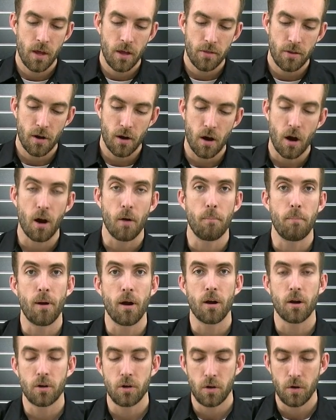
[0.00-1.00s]
There are
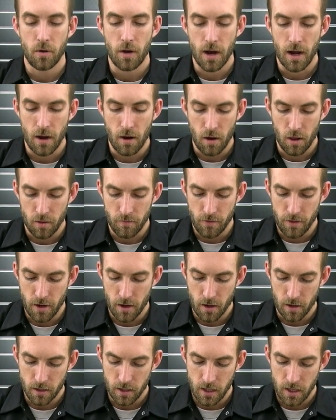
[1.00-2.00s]
barcode on all of
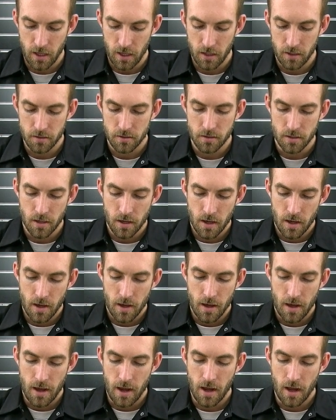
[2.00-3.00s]
their keys,
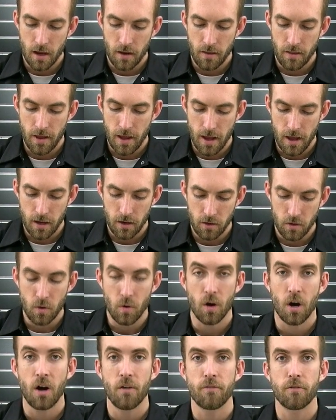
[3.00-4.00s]
and they do
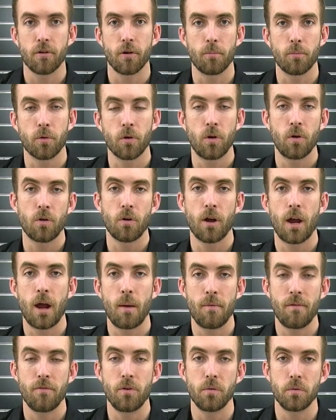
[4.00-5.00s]
offer a
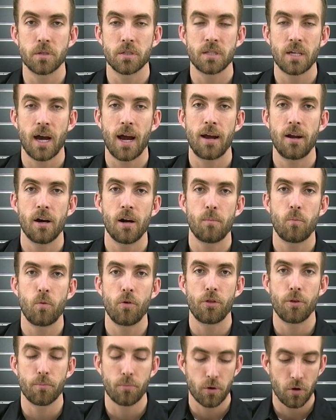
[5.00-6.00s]
program. If you sign up
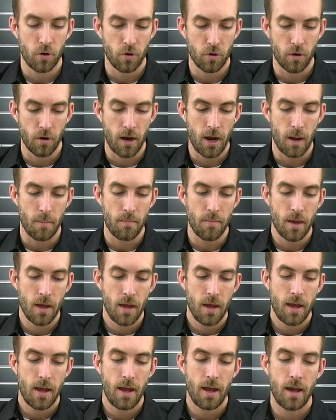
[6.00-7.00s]
with the program
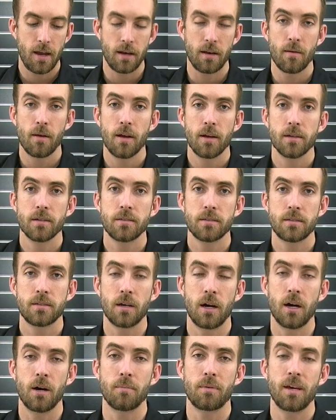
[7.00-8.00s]
and
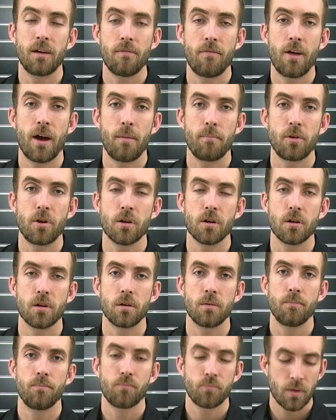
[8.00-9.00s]
give them your